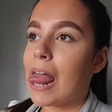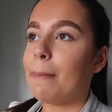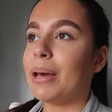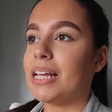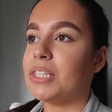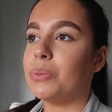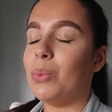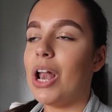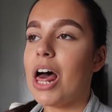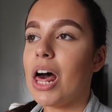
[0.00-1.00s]
made some
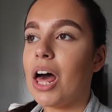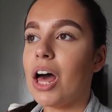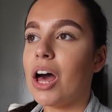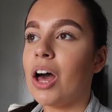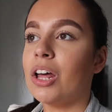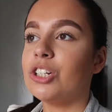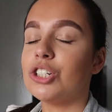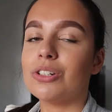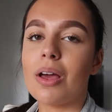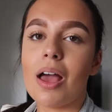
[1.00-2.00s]

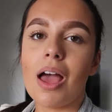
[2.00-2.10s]
lunch,